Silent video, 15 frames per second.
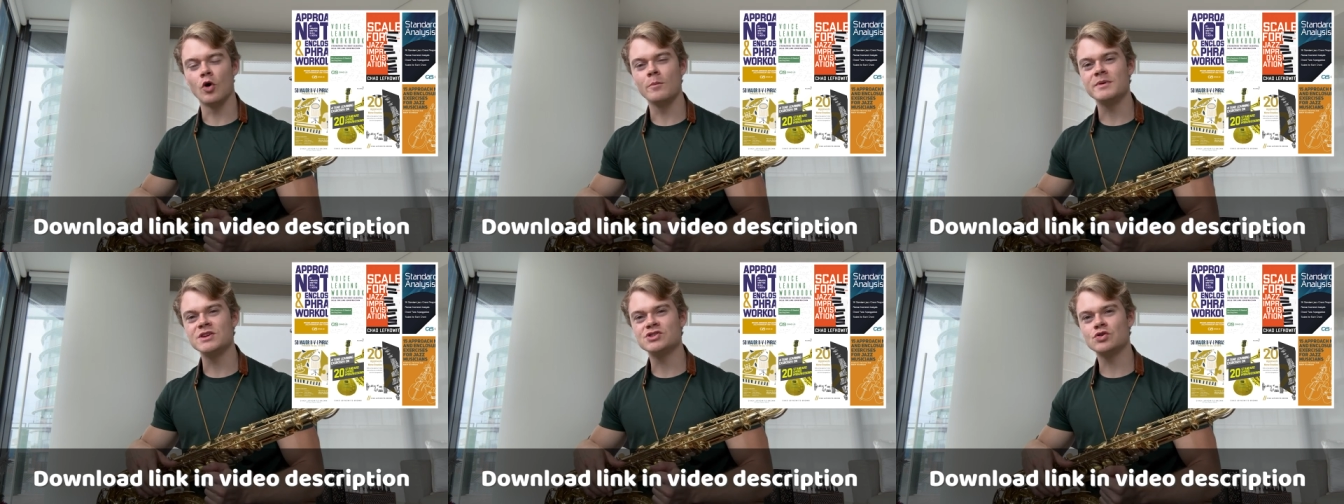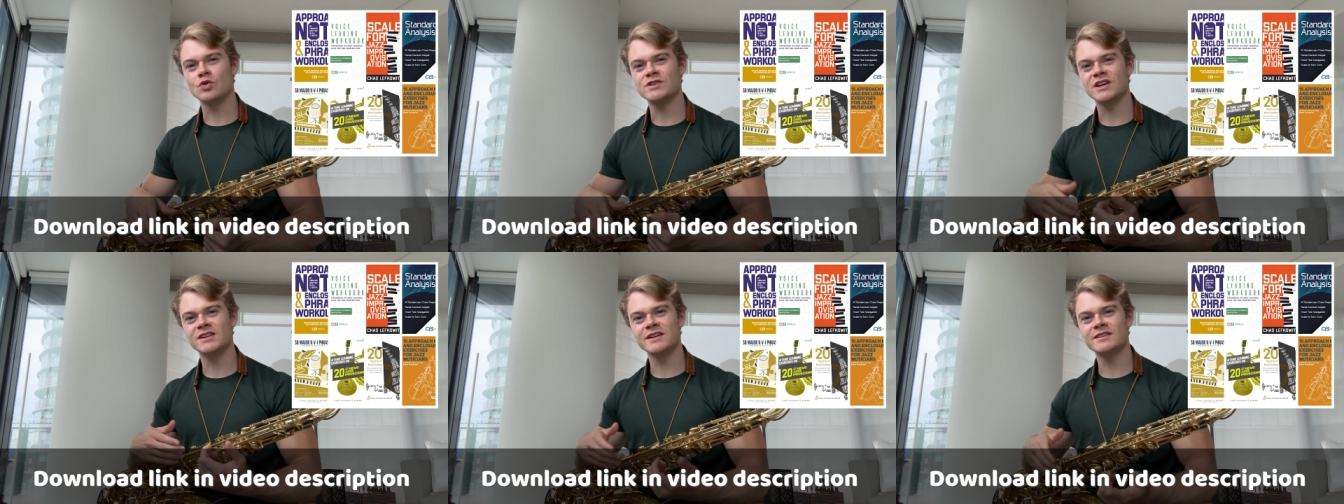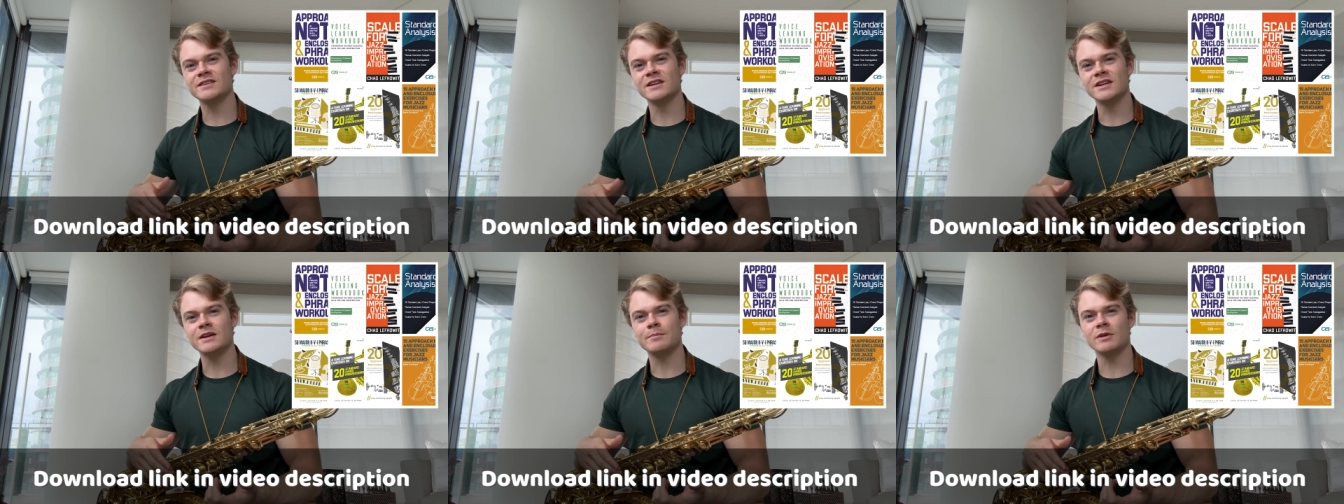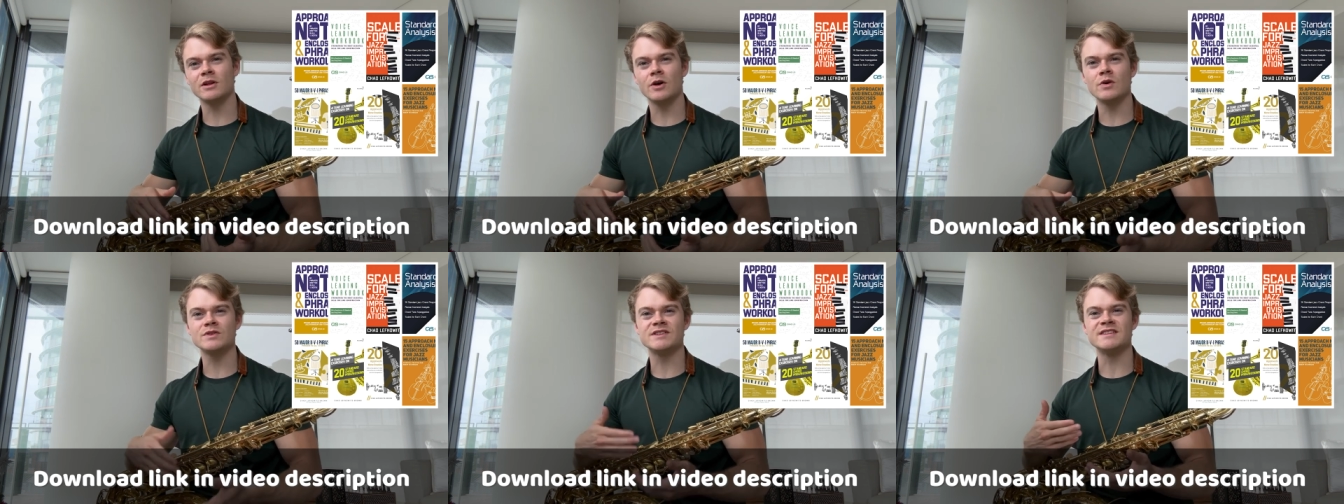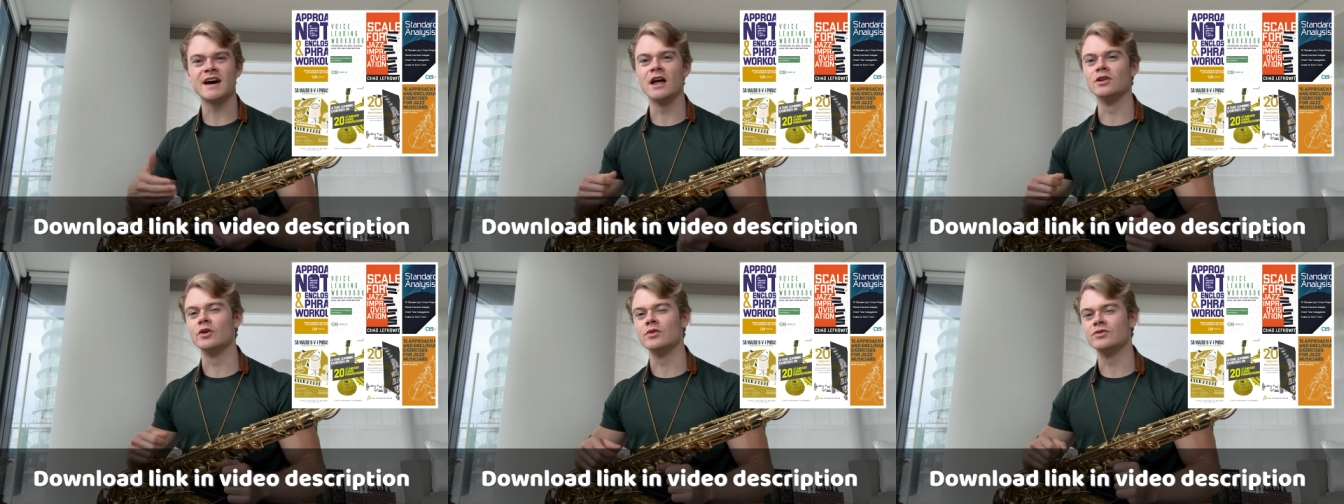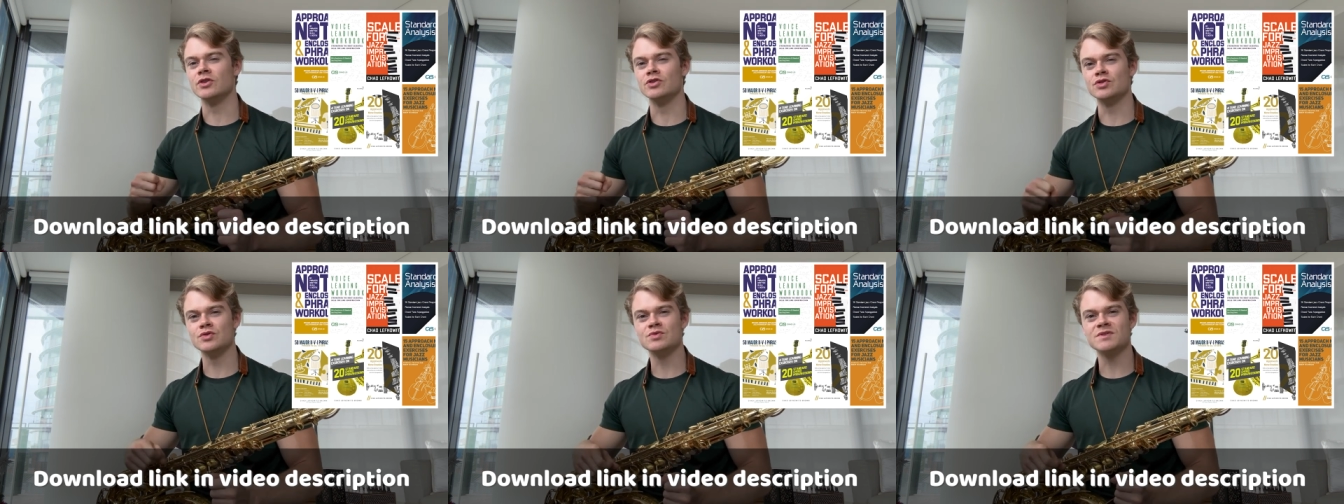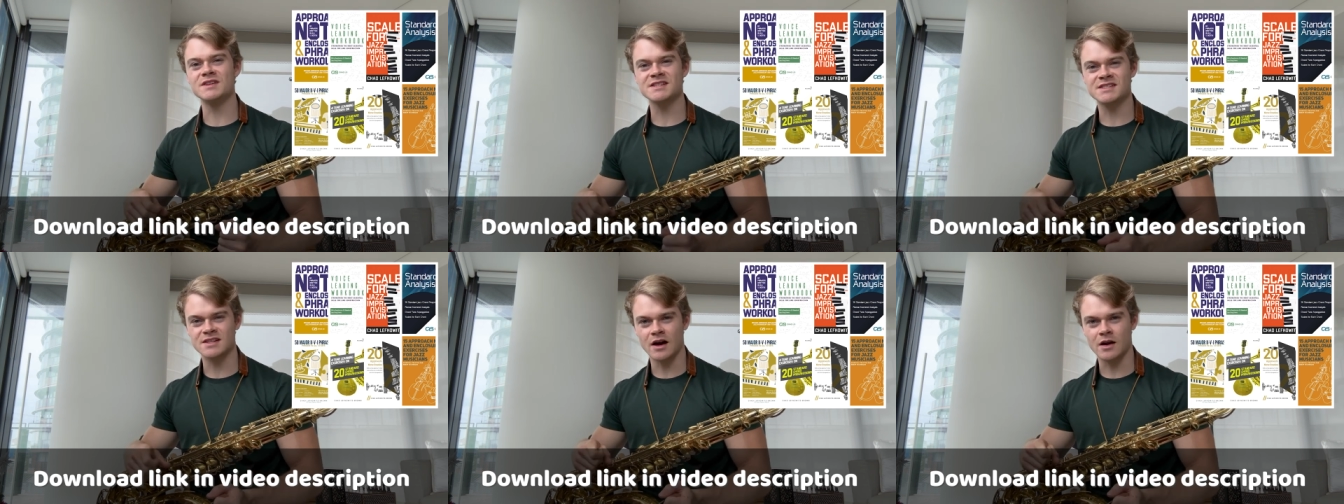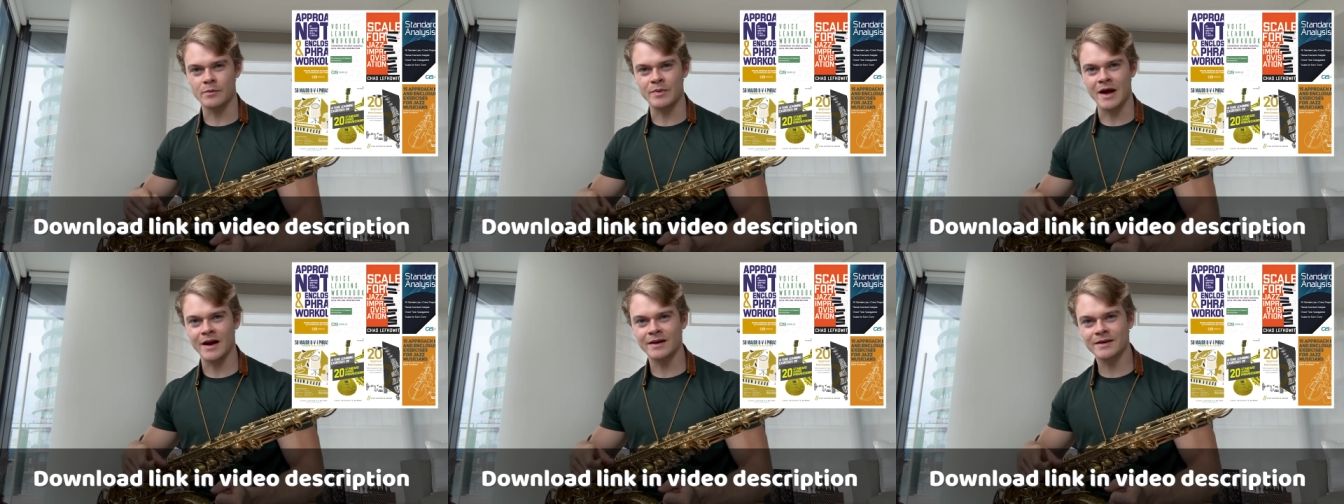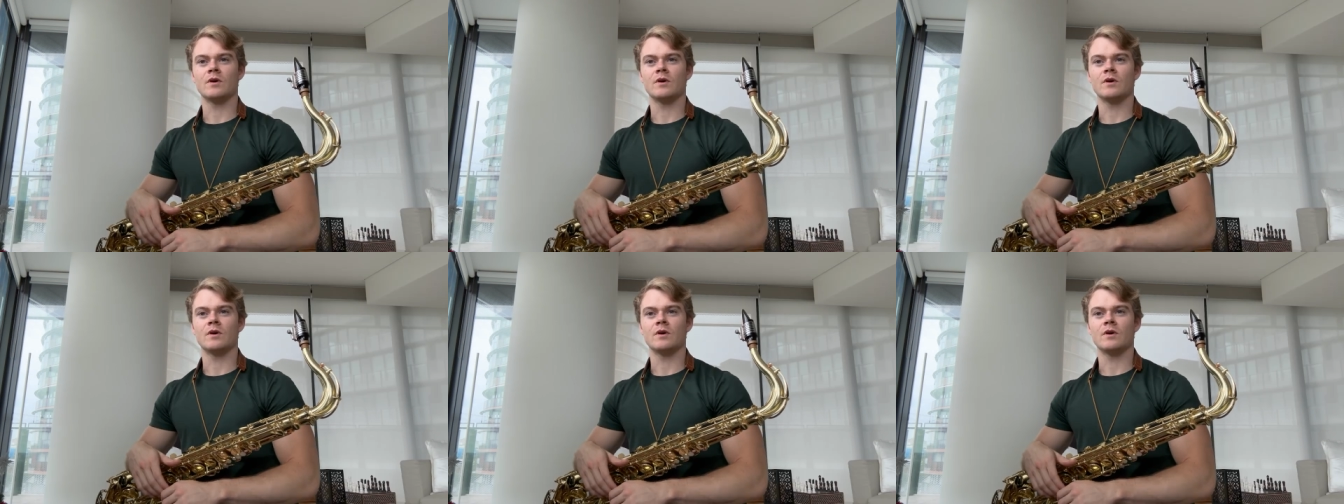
be sure to click the link below to download the New Year Starter Pack.